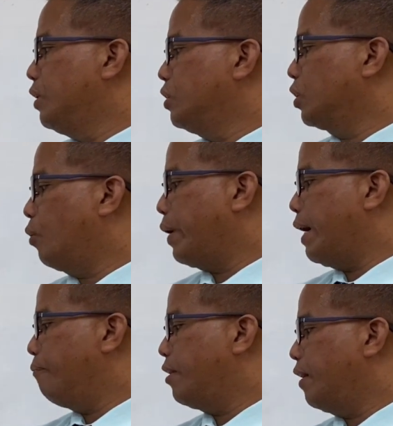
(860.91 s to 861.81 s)
So we
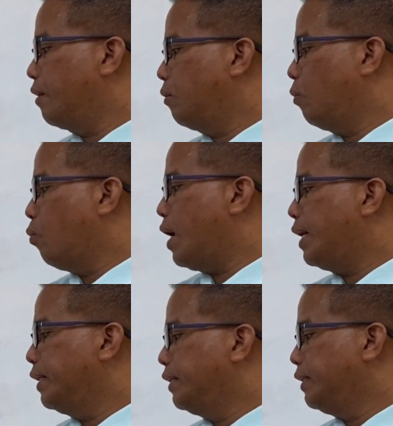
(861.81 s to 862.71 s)
have here
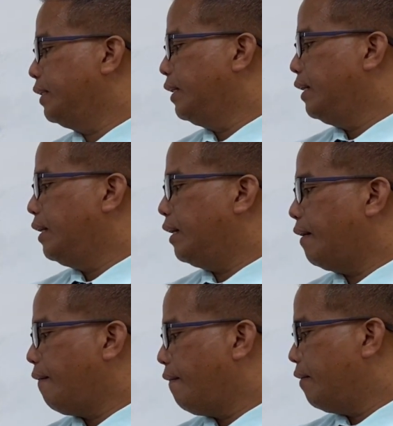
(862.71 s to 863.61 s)
1
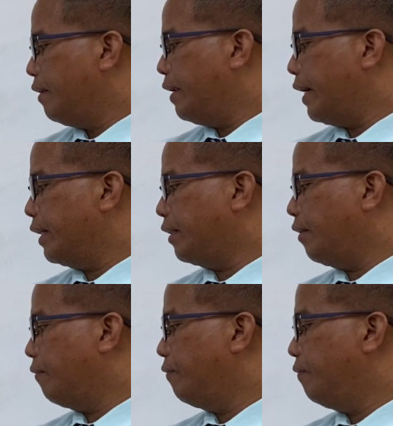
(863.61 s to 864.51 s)

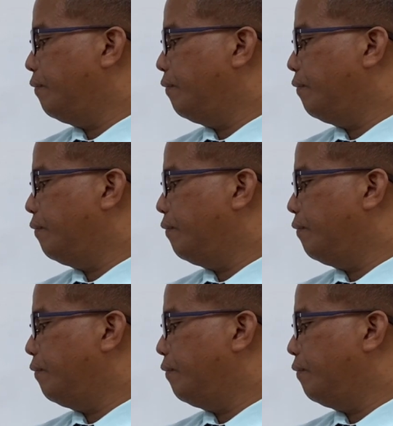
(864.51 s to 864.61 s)
negative